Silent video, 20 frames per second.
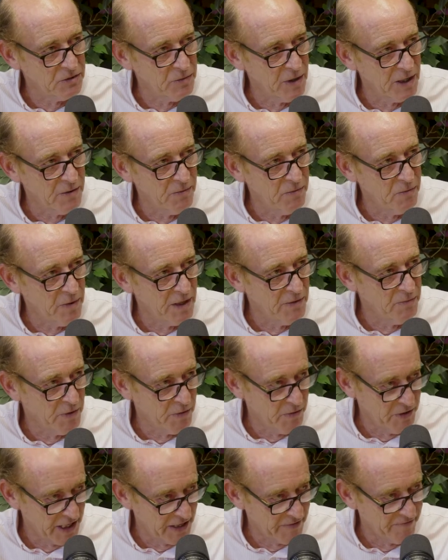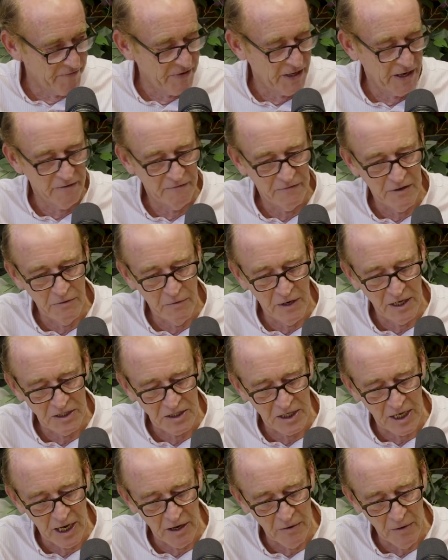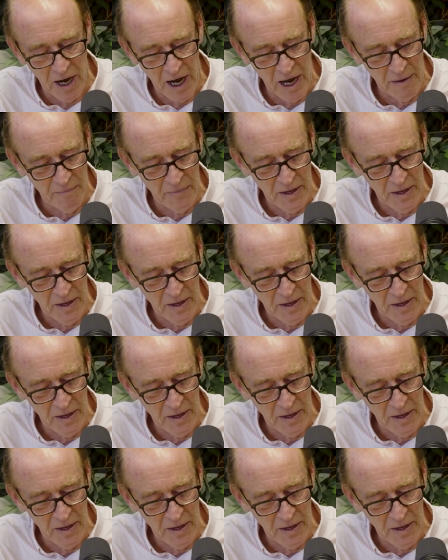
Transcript: as well when we were down for that a few weeks ago.